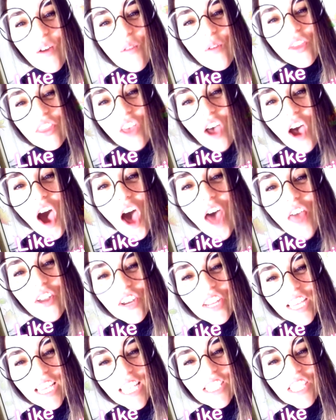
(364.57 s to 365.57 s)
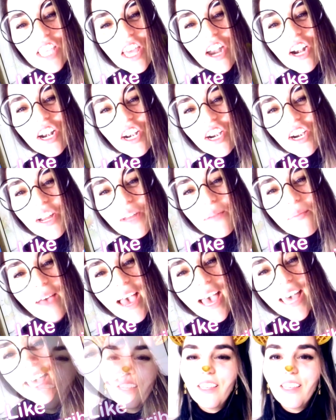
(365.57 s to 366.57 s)
with other kids that are learning
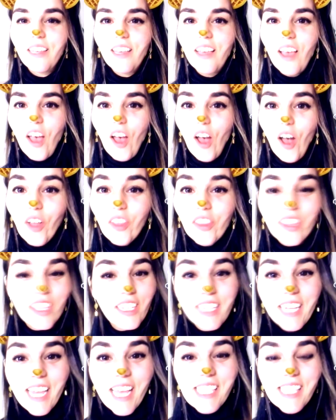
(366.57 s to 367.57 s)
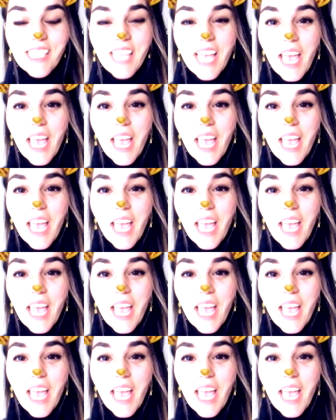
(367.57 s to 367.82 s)
math. Until next time.